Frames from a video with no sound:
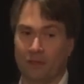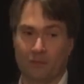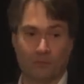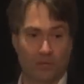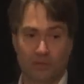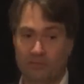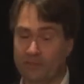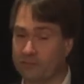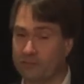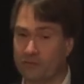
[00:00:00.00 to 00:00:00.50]

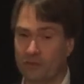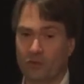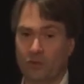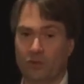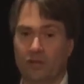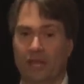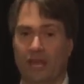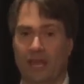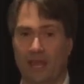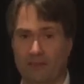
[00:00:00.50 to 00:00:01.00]
Moving
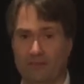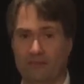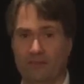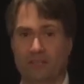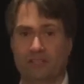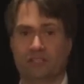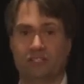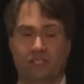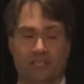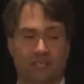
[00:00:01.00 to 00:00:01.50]
forward,
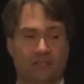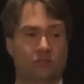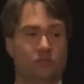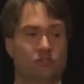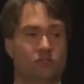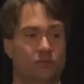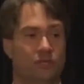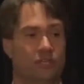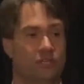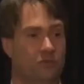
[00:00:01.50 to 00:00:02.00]
every single
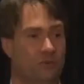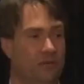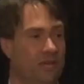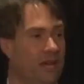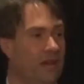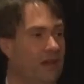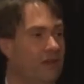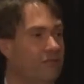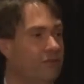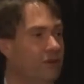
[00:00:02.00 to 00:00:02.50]
switch we
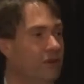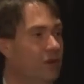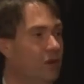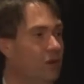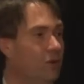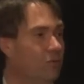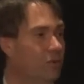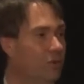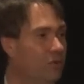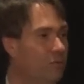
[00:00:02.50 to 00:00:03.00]
have
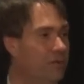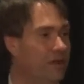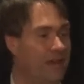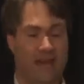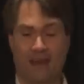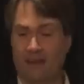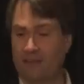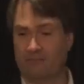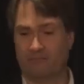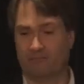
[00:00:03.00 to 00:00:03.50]
will
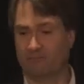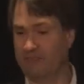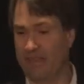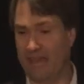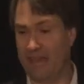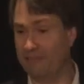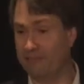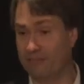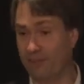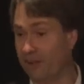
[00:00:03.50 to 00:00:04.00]
have
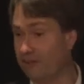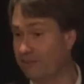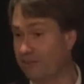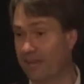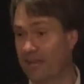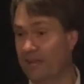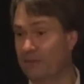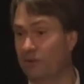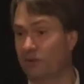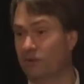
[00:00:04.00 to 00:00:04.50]
Cat5
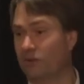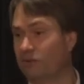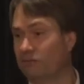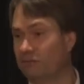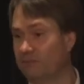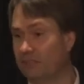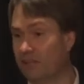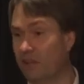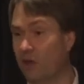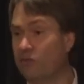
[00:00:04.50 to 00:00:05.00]
cable or
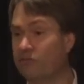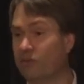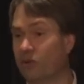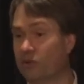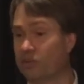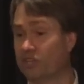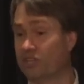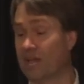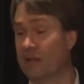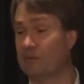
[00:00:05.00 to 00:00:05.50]
low
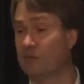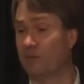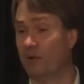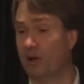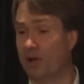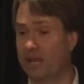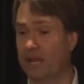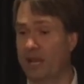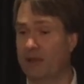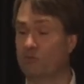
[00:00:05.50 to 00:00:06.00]
voltage cable
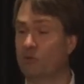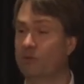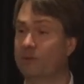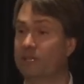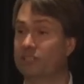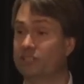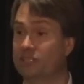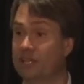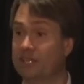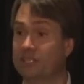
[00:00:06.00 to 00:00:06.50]
behind it and will be
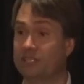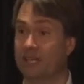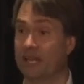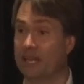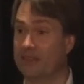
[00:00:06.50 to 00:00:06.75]
a sensor.